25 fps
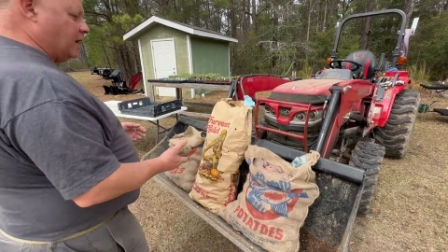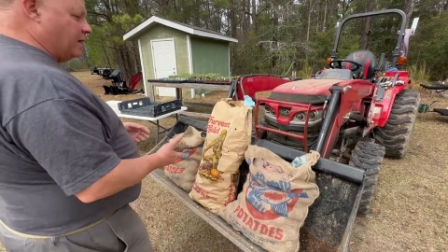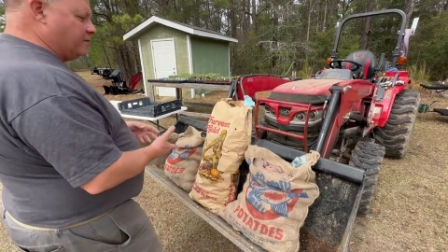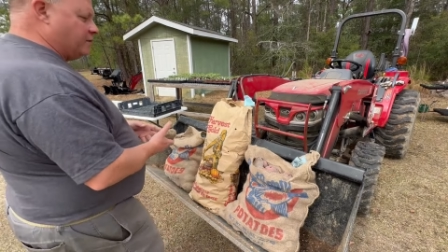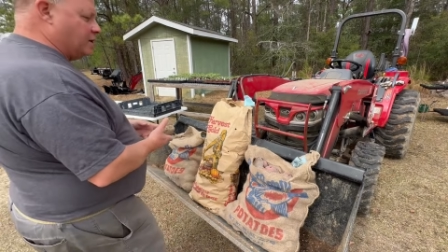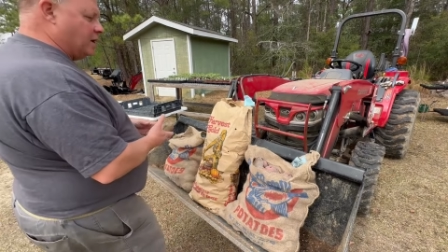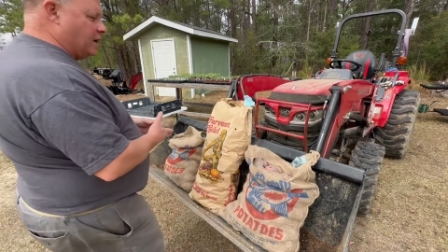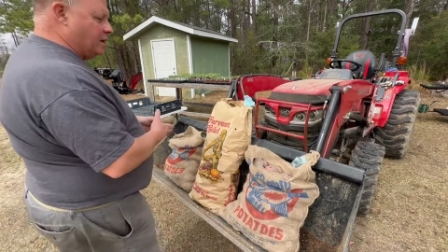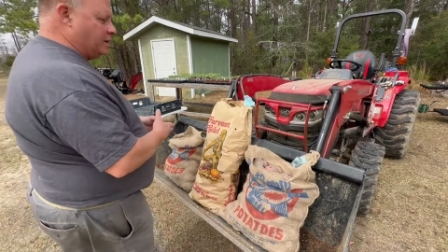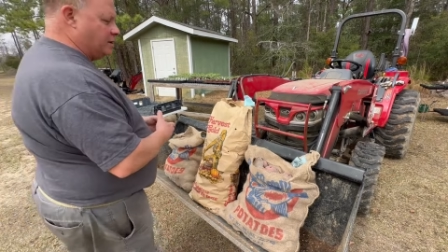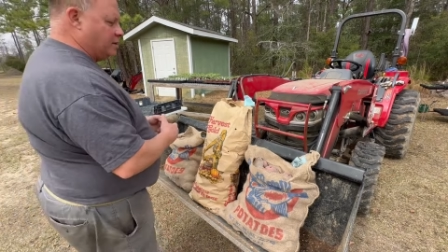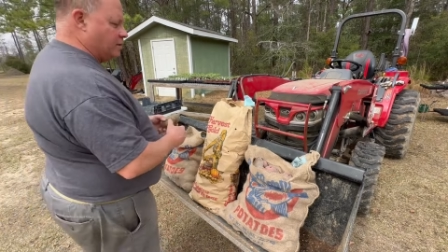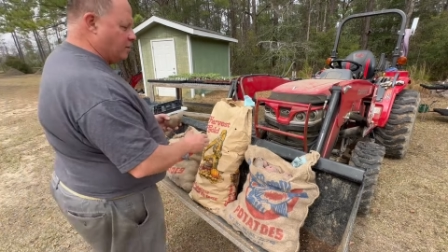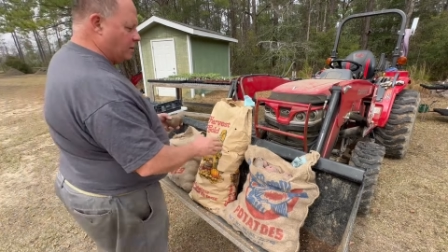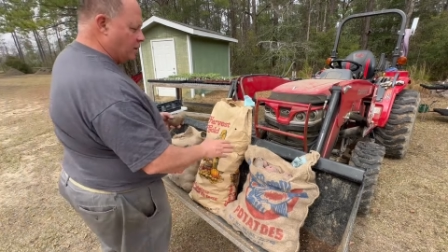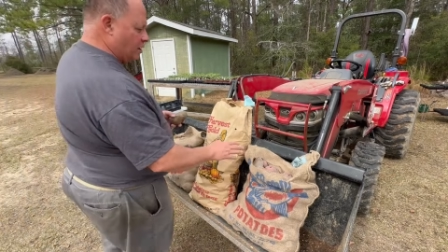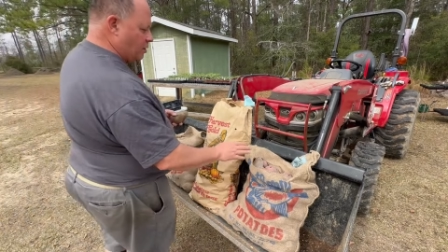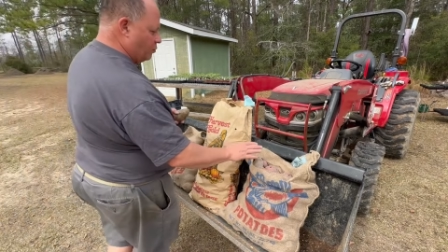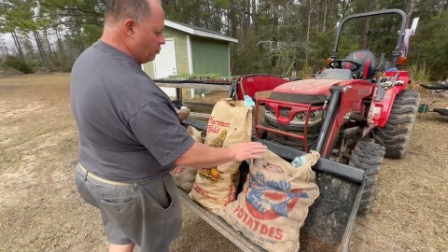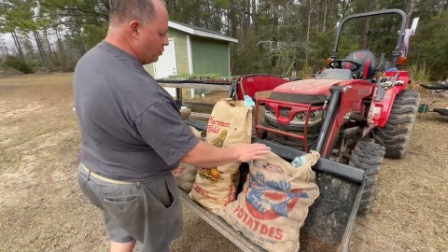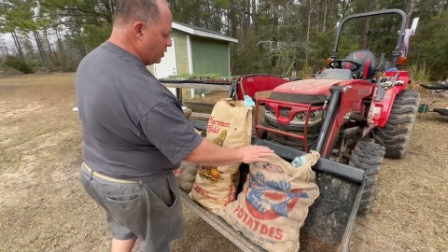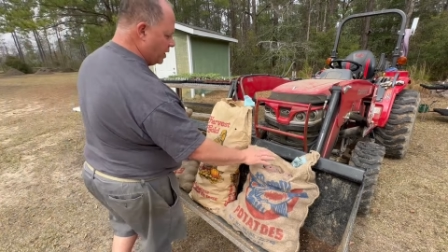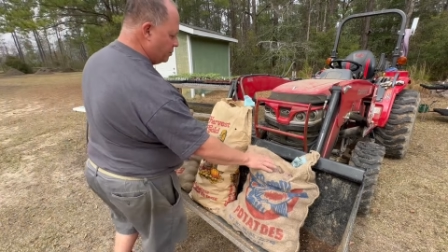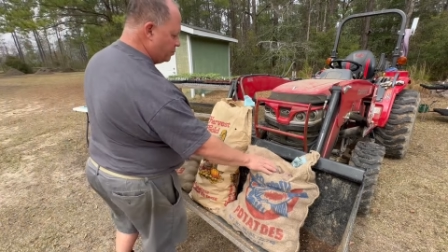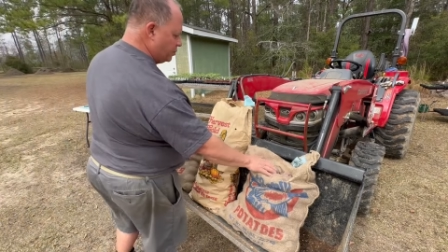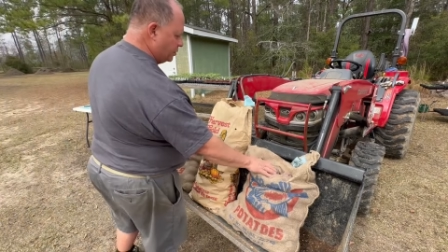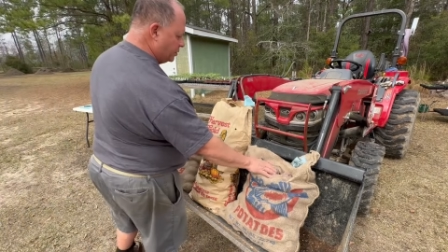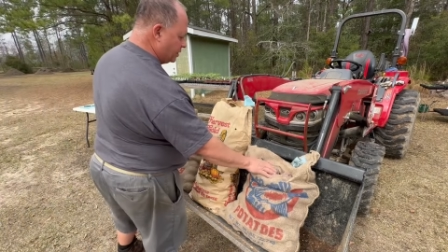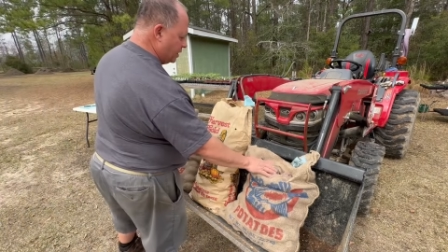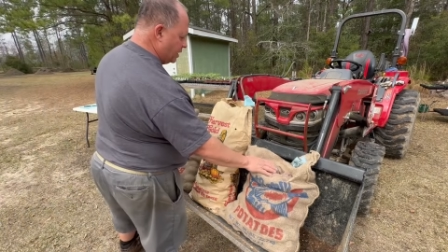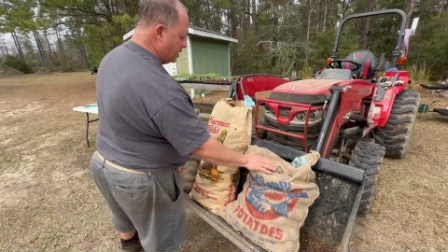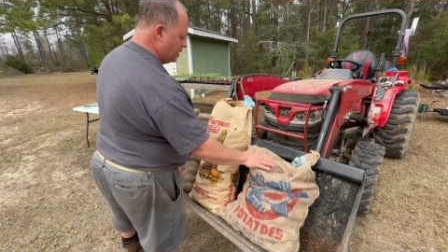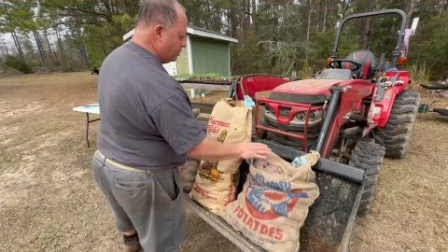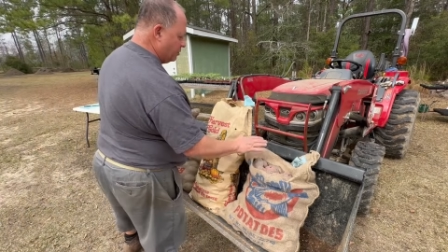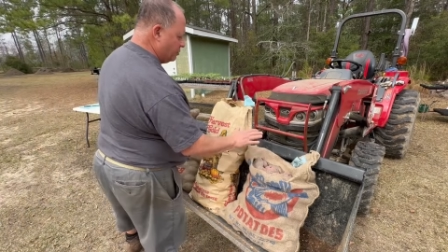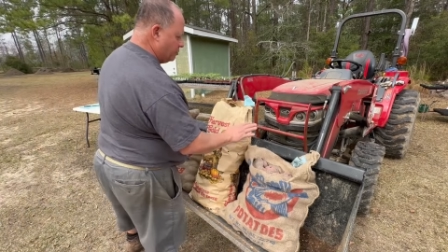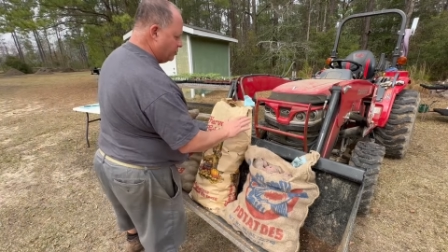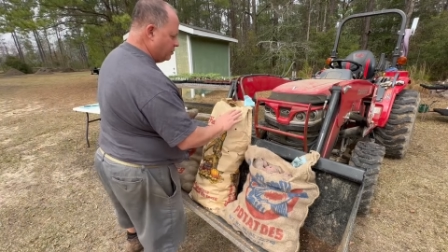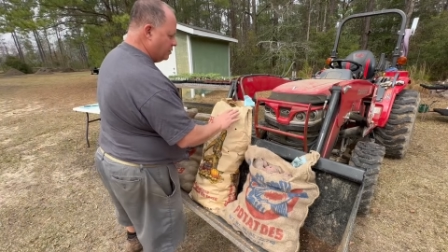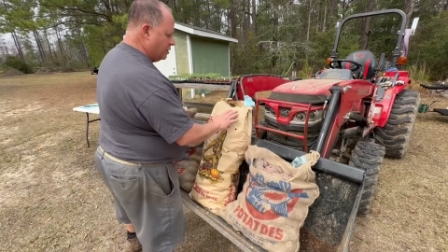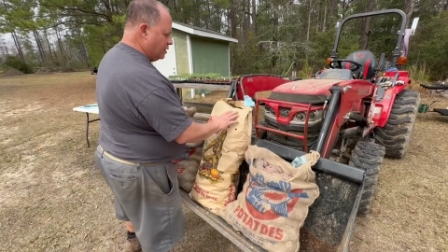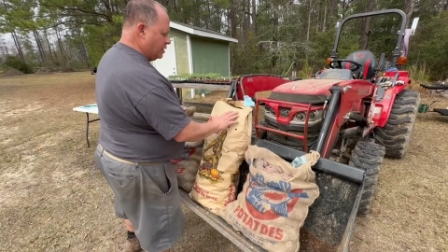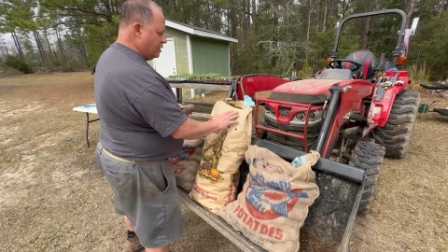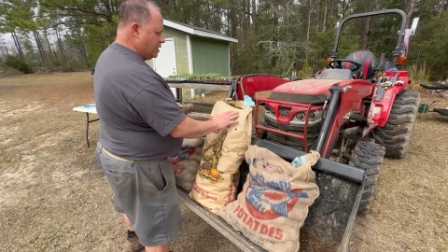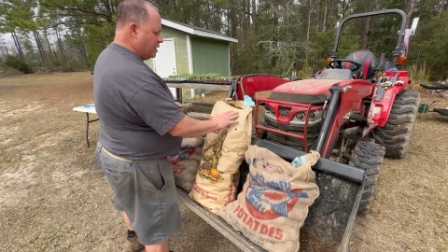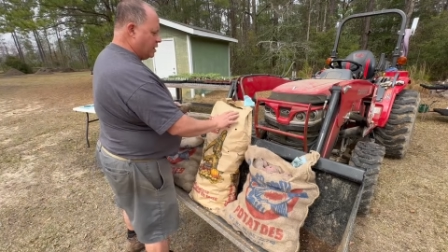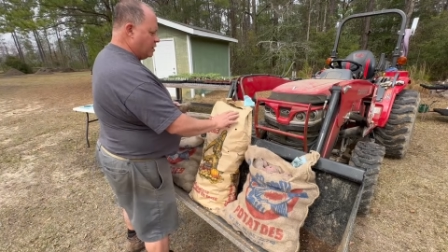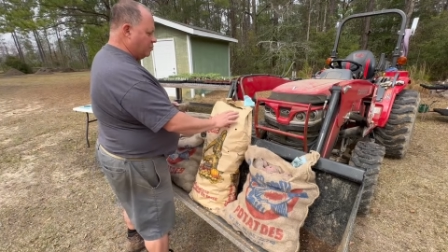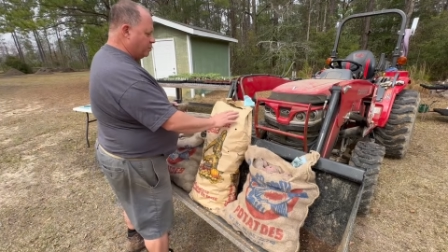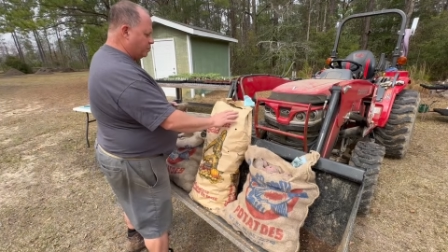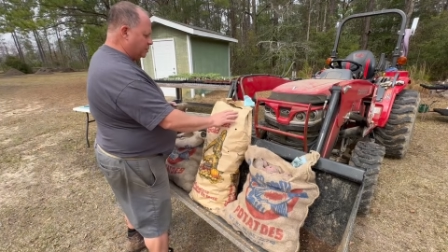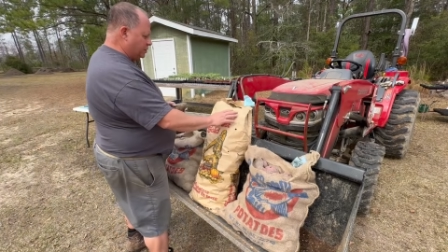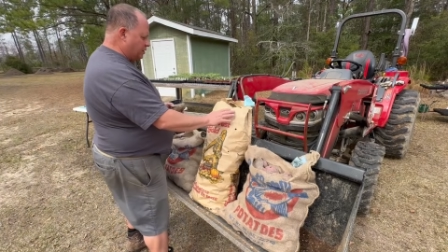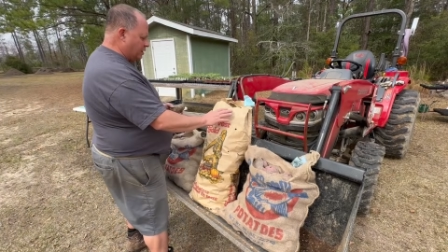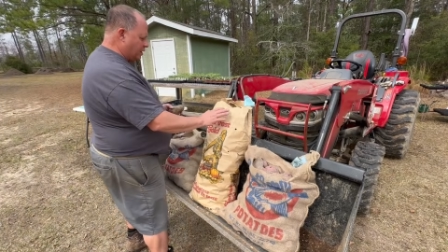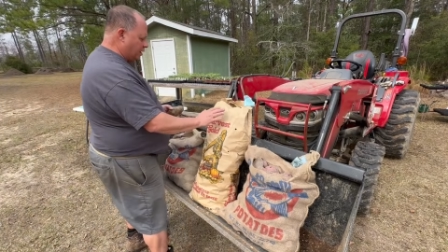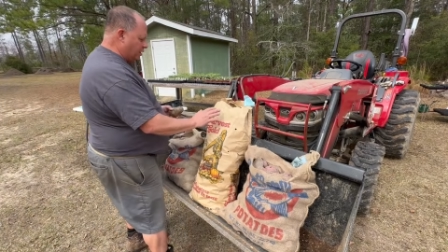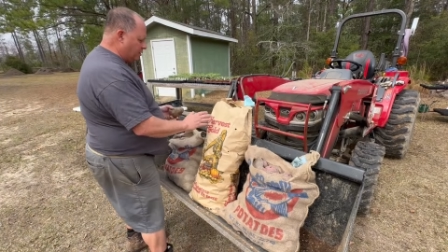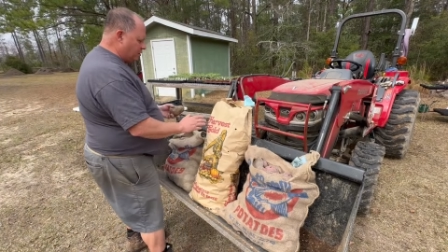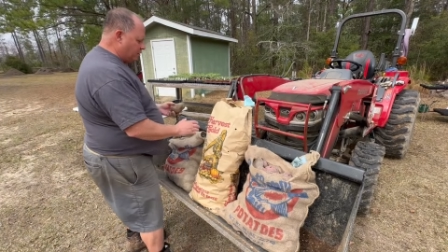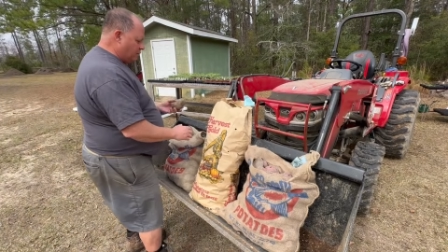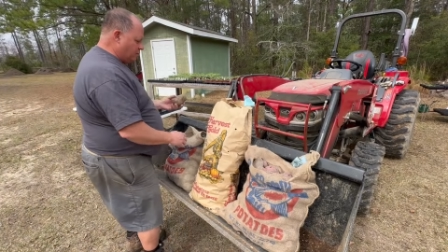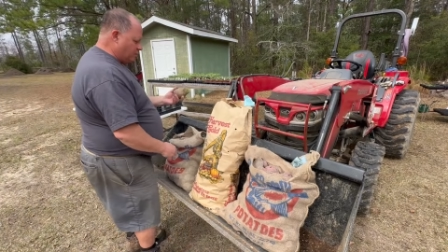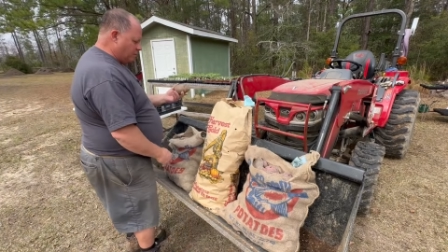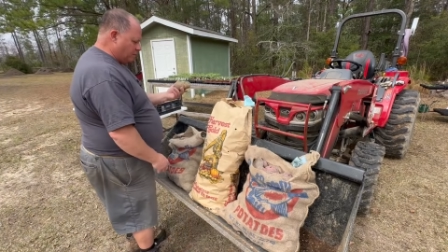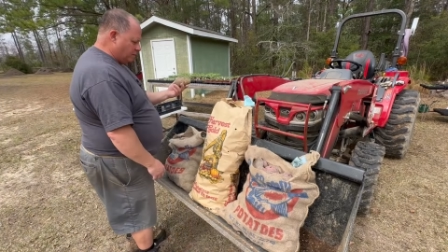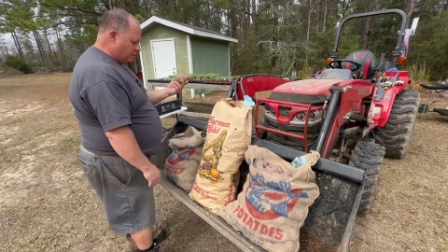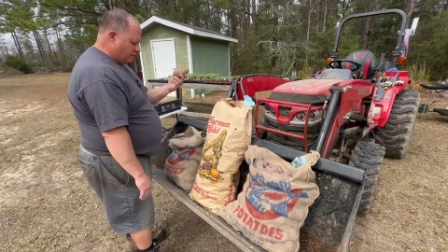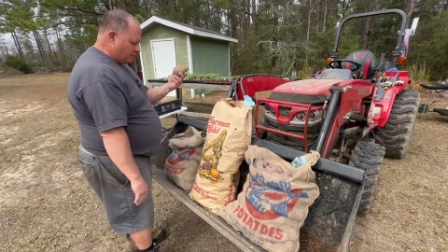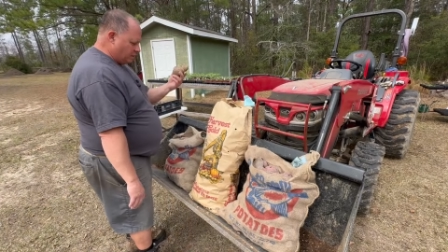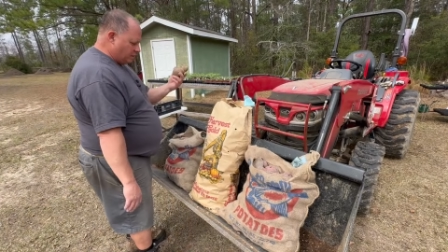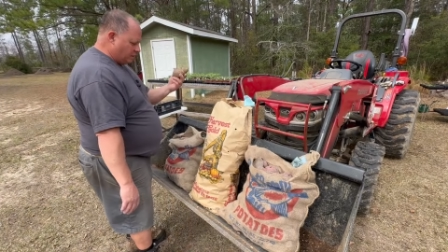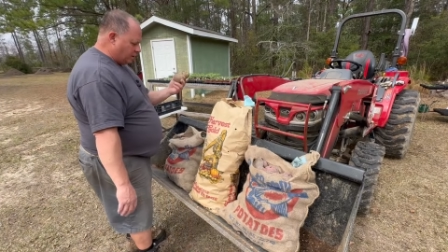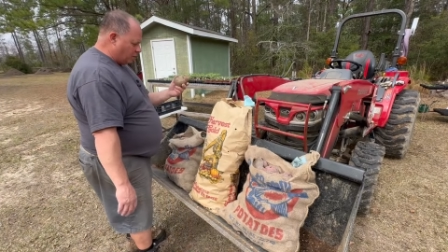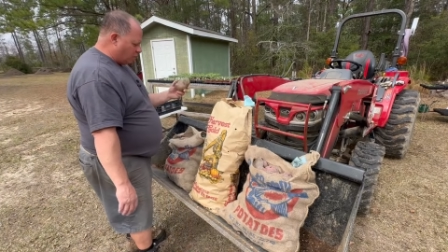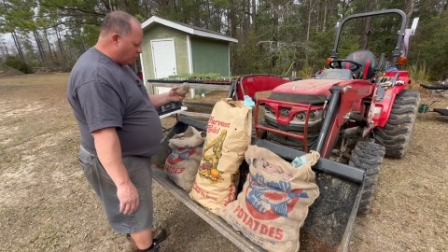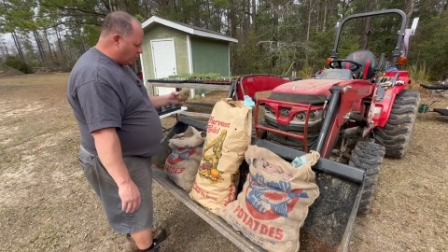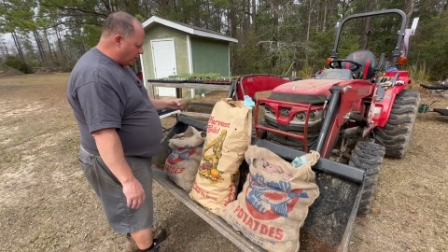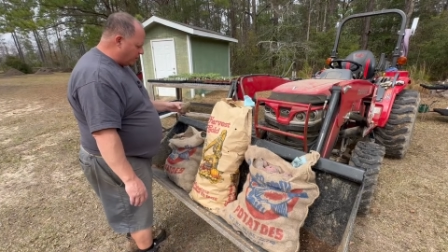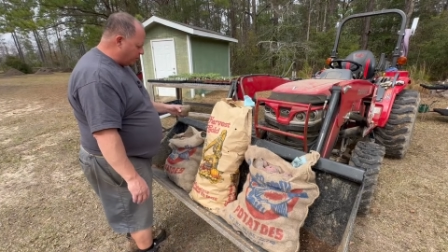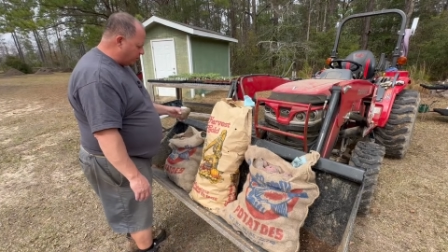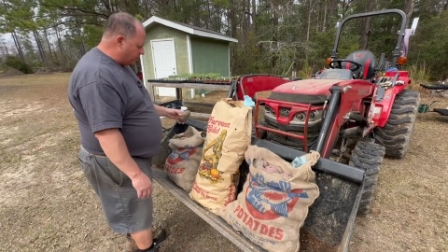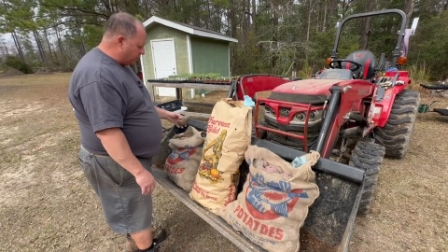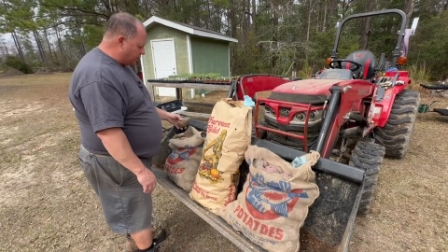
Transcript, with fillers: I've gotten a red potato, a yellow potato, and a white